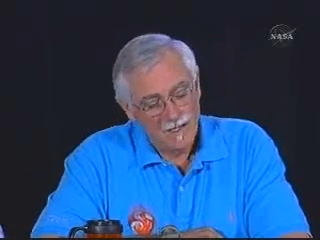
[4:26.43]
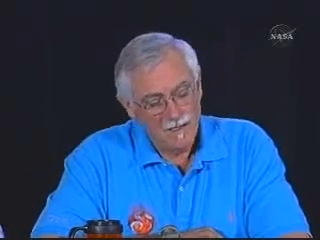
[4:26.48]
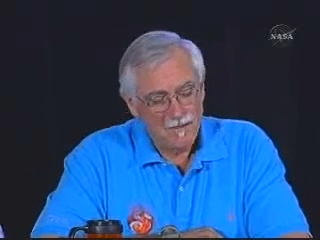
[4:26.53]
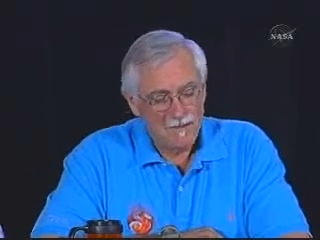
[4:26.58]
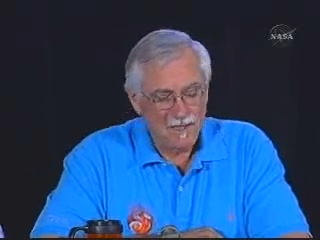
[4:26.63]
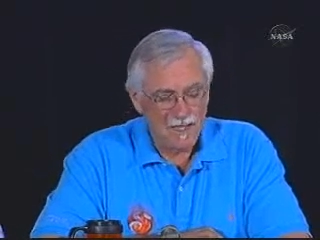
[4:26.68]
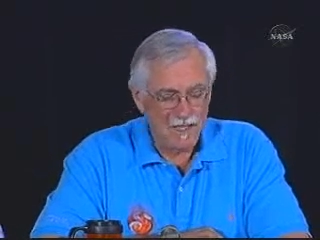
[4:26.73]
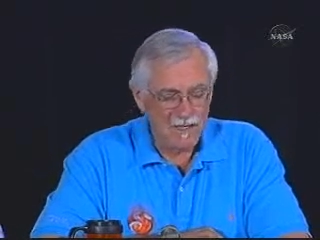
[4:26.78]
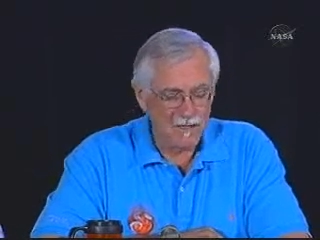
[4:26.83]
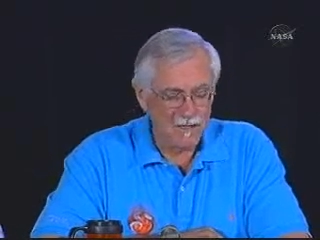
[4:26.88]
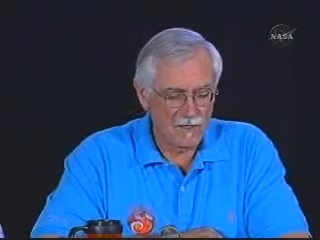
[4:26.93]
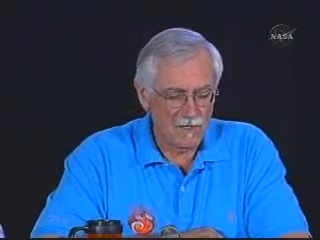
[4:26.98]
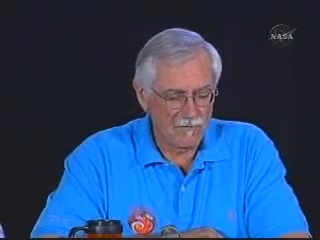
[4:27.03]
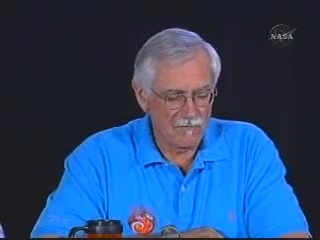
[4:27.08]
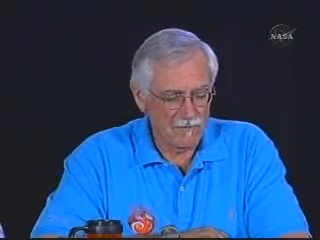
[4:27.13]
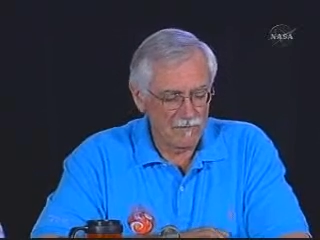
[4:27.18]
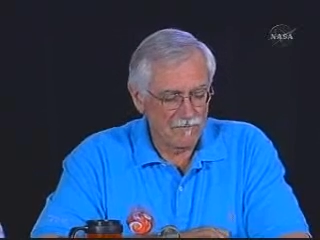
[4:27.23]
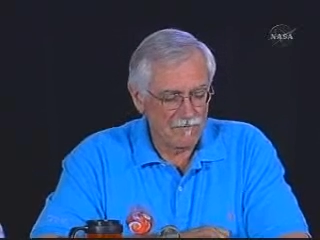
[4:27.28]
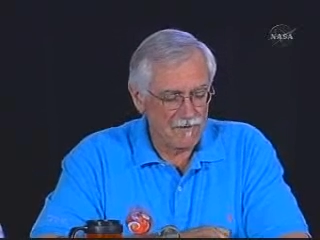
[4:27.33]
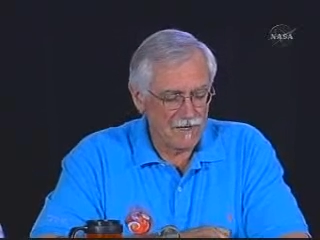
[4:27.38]
I don't know
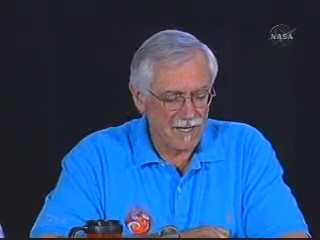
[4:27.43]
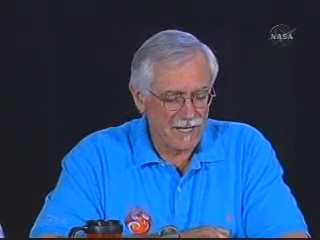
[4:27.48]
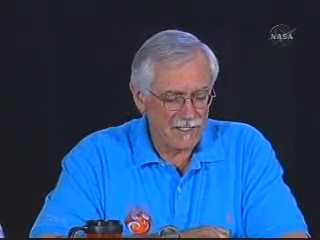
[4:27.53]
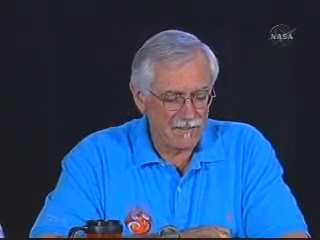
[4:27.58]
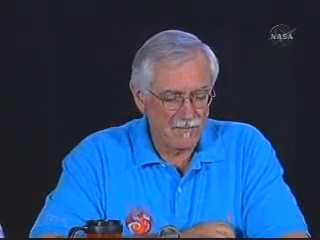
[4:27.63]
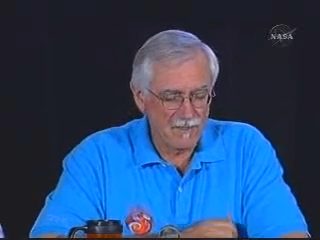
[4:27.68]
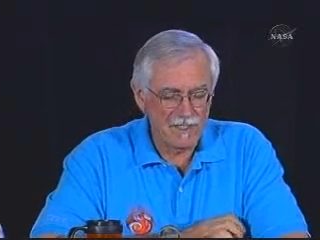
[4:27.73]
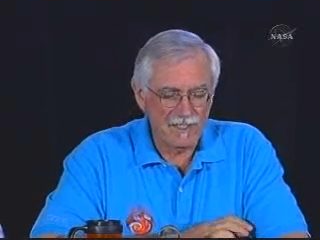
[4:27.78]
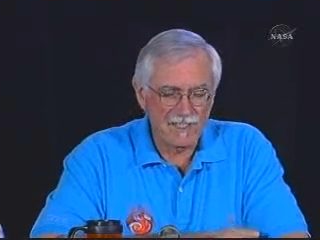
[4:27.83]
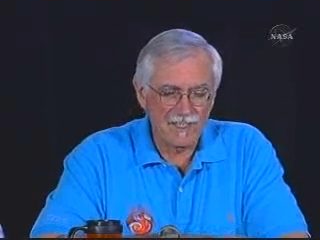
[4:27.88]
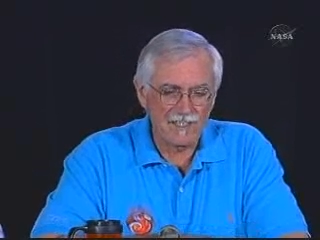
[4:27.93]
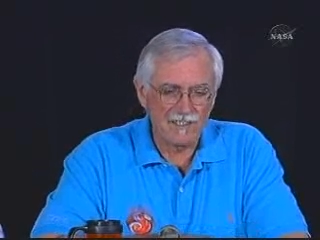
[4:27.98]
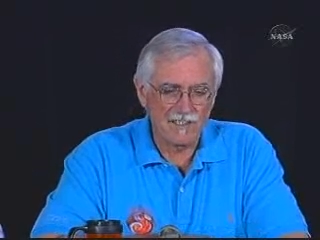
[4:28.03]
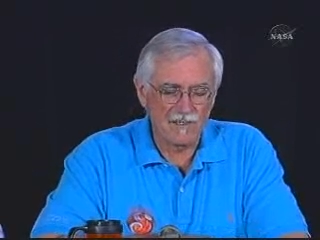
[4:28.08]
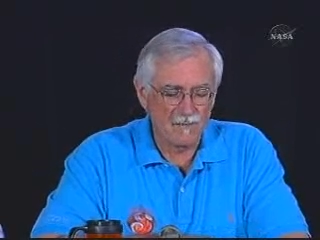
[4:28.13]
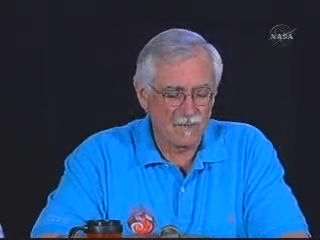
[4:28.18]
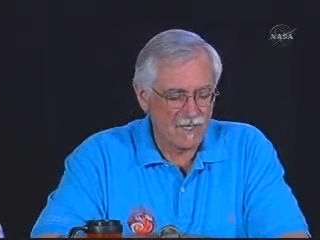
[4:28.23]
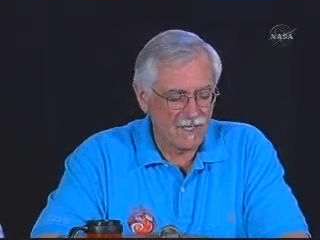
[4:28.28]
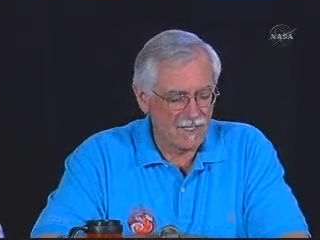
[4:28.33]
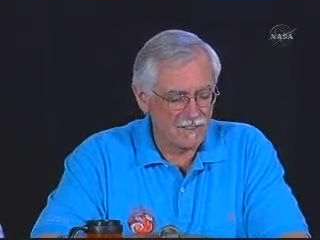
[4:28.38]
for a fact, but that's a
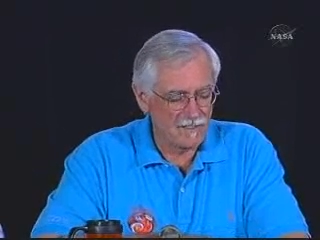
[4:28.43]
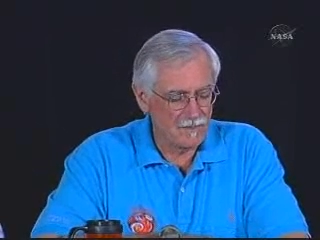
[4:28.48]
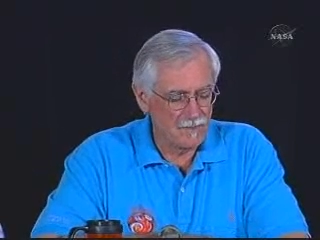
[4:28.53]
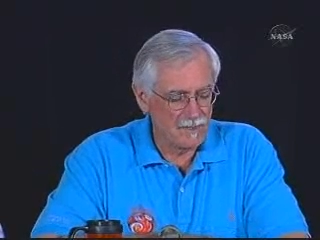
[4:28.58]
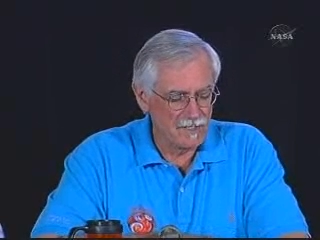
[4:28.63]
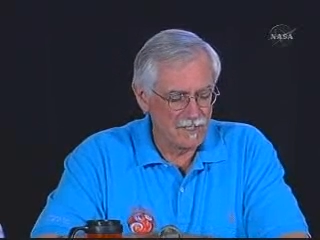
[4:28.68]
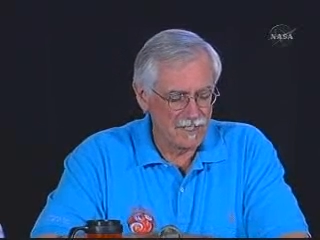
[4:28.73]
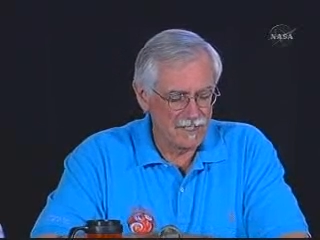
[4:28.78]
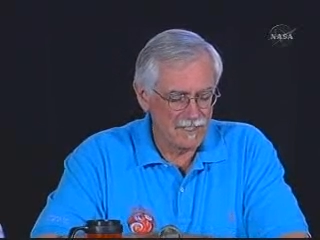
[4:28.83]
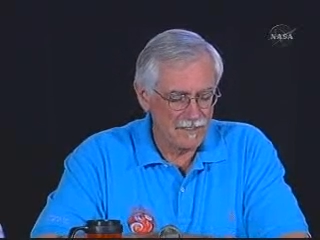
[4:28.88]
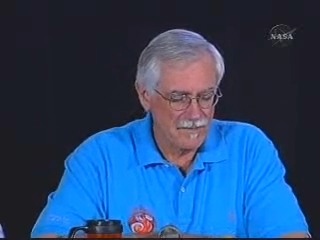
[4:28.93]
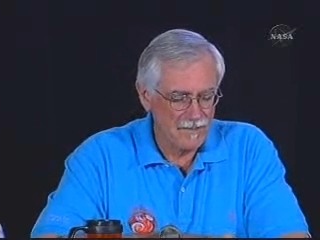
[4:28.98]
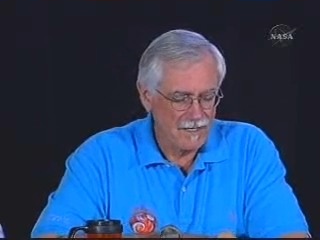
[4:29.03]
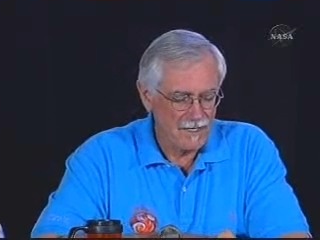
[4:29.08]
possibility.